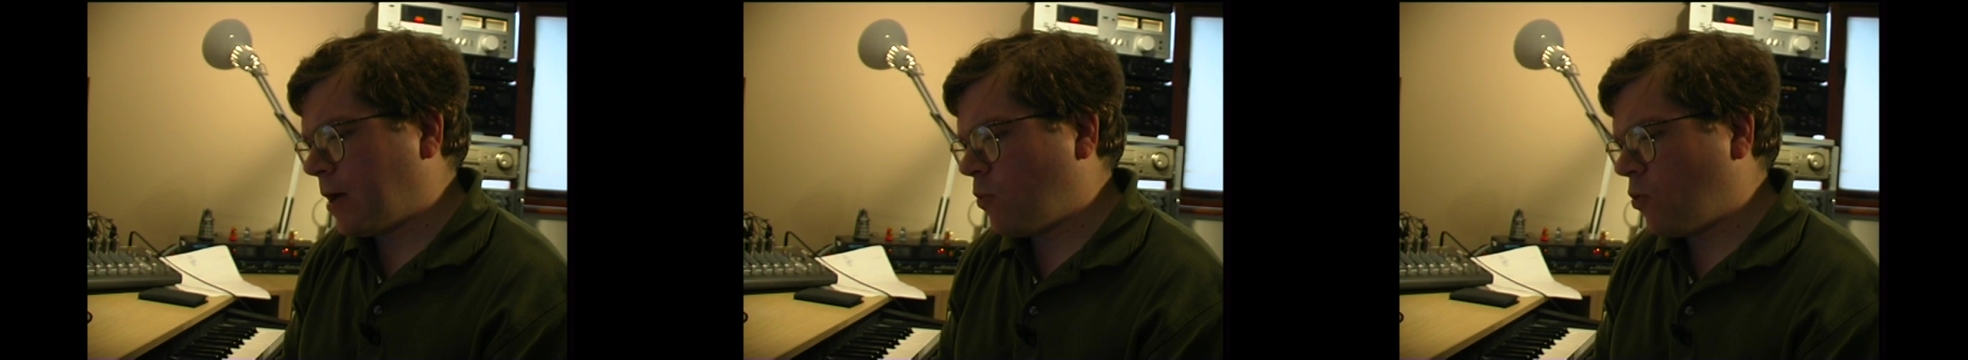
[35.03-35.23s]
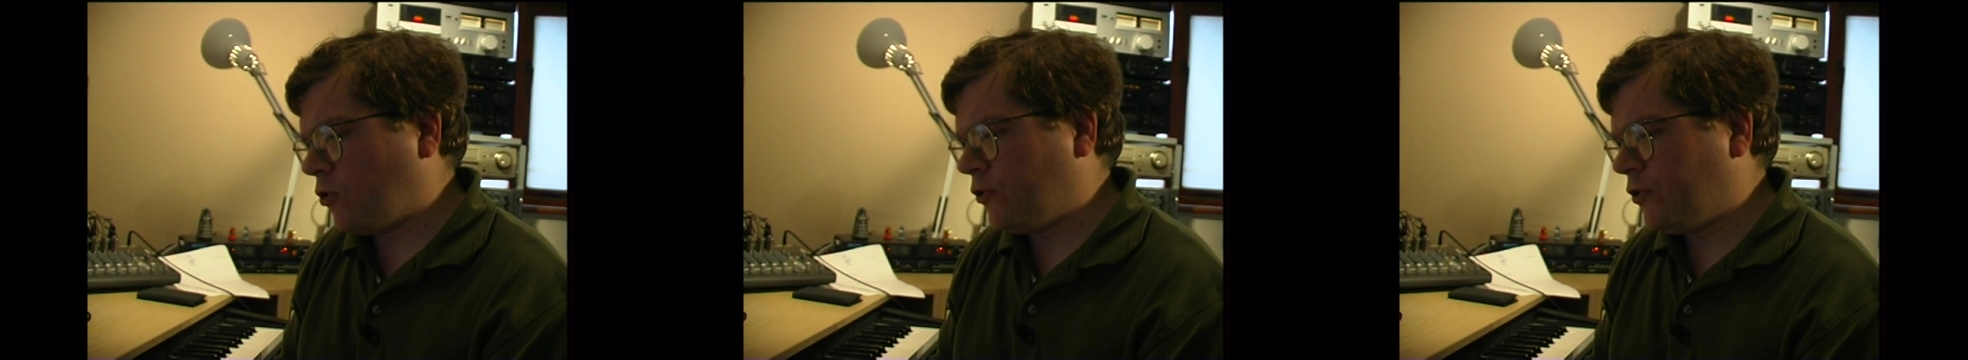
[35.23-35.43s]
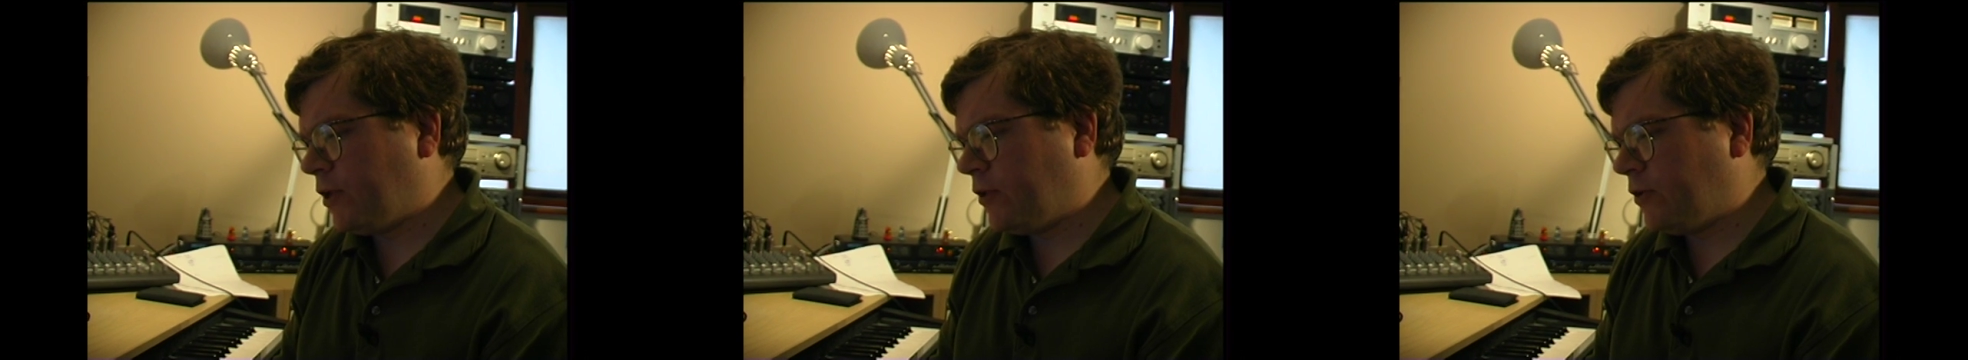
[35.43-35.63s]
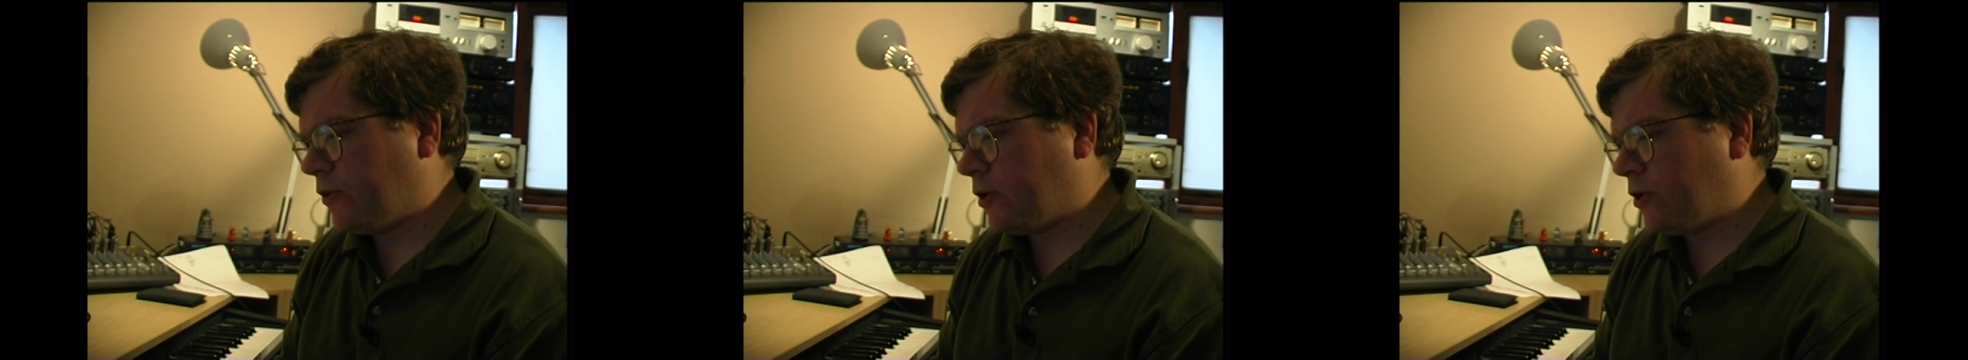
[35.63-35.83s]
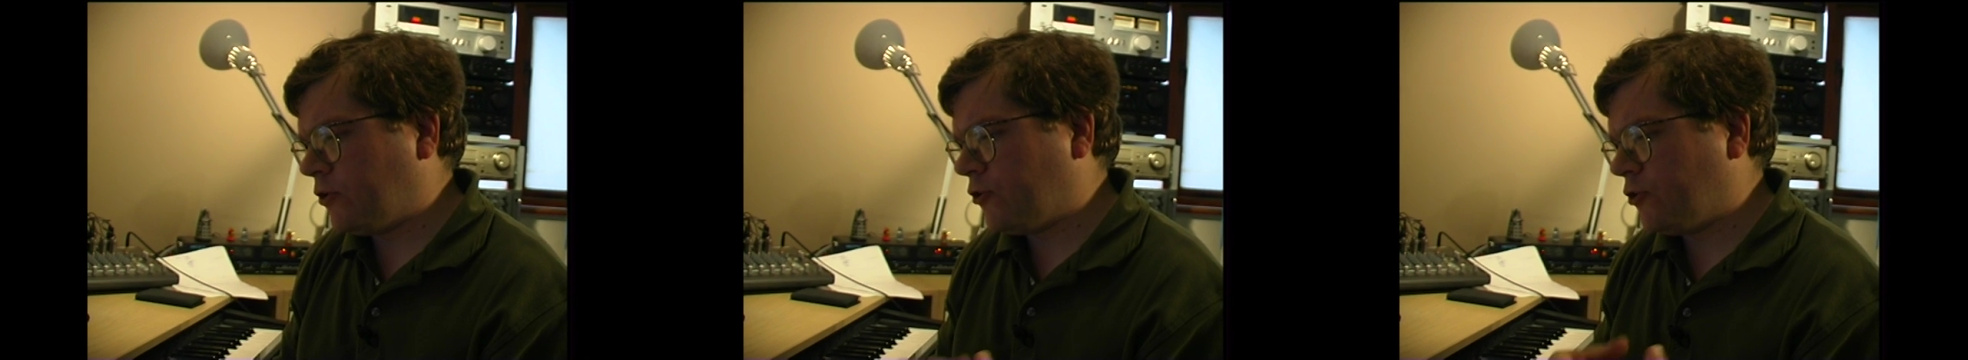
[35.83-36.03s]

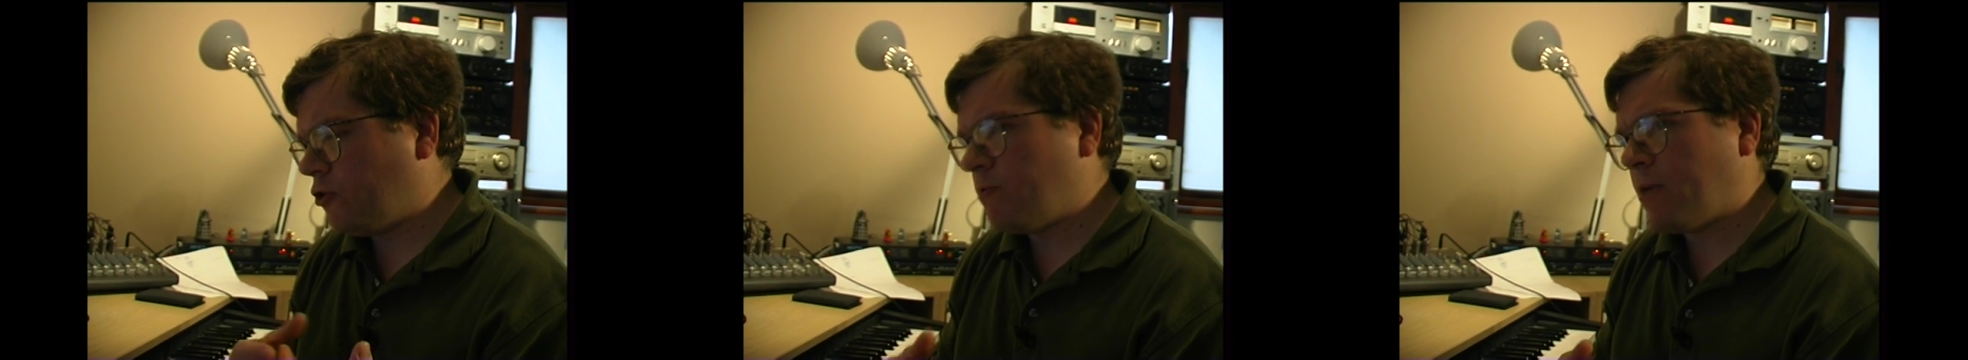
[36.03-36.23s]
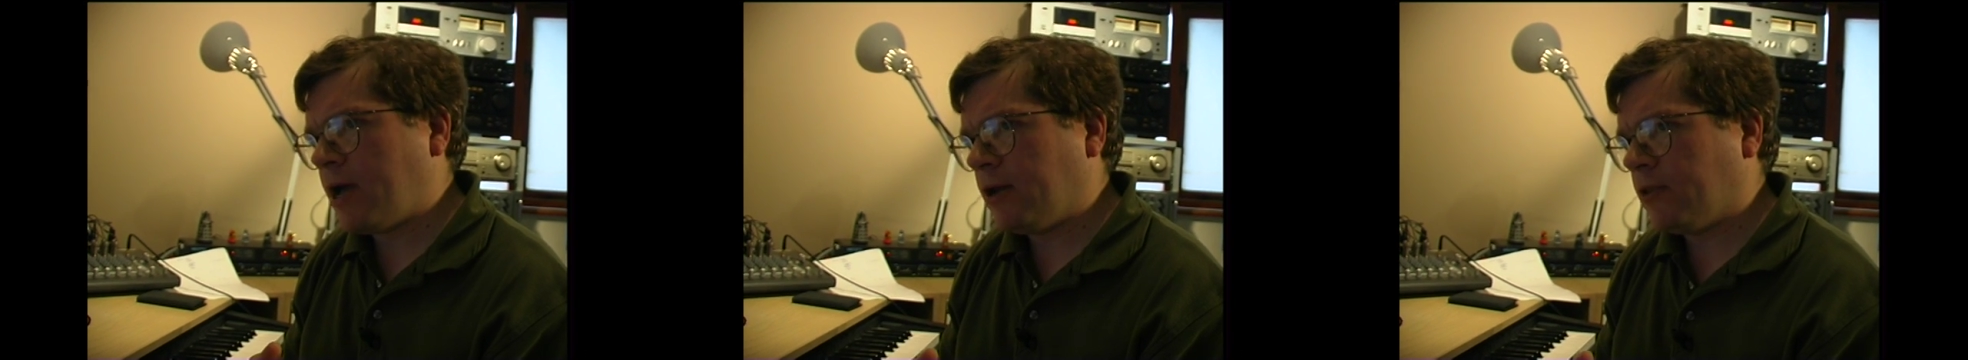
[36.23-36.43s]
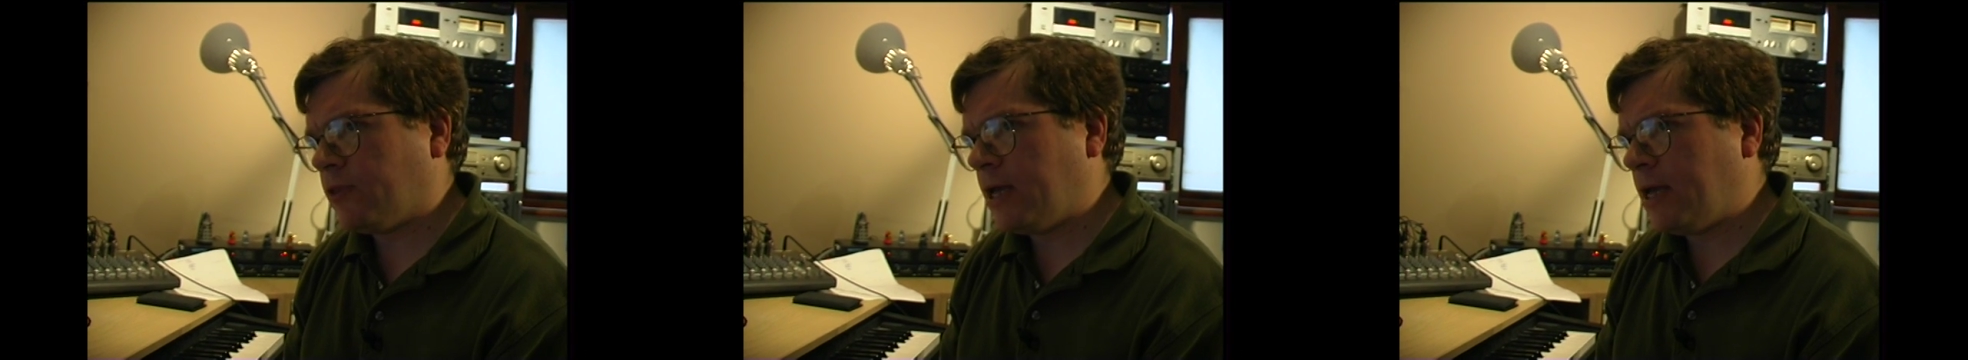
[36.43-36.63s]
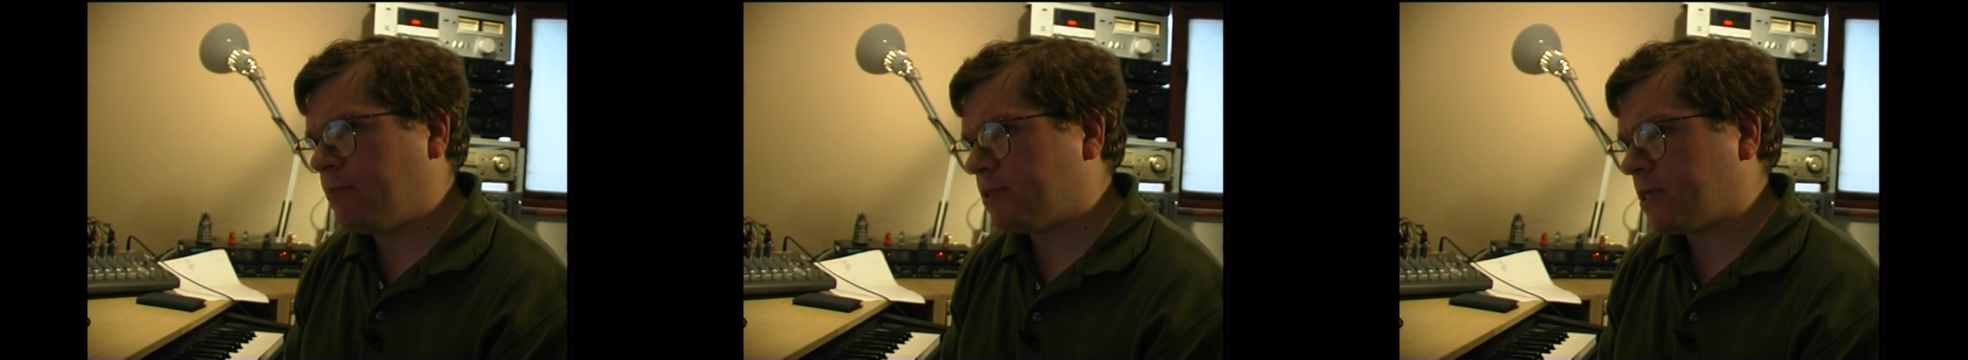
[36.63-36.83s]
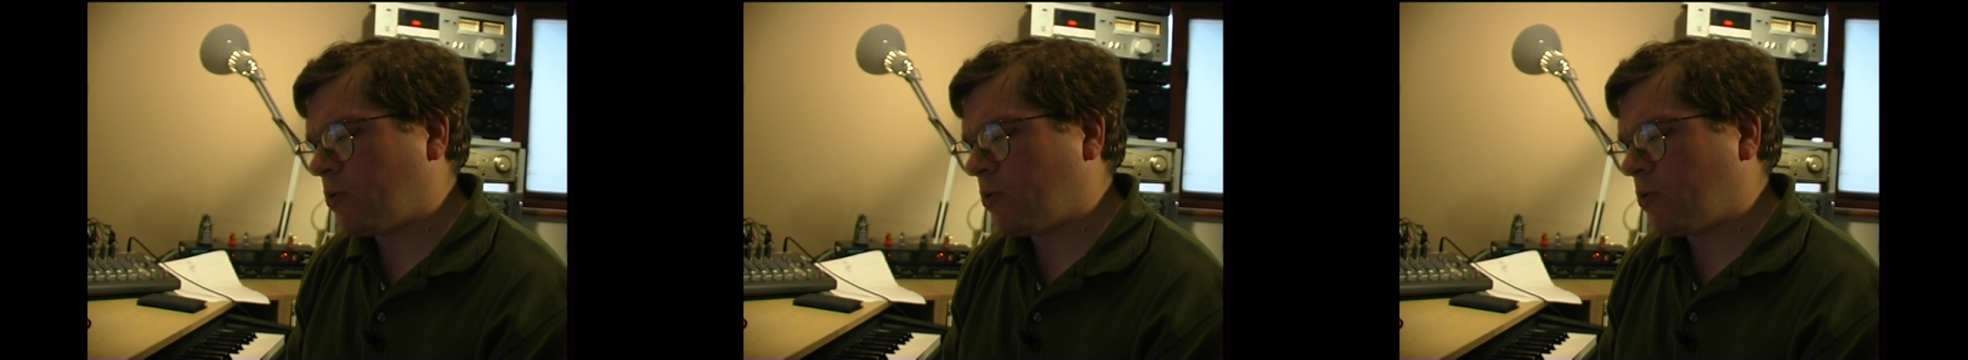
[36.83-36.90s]
wanted two main themes.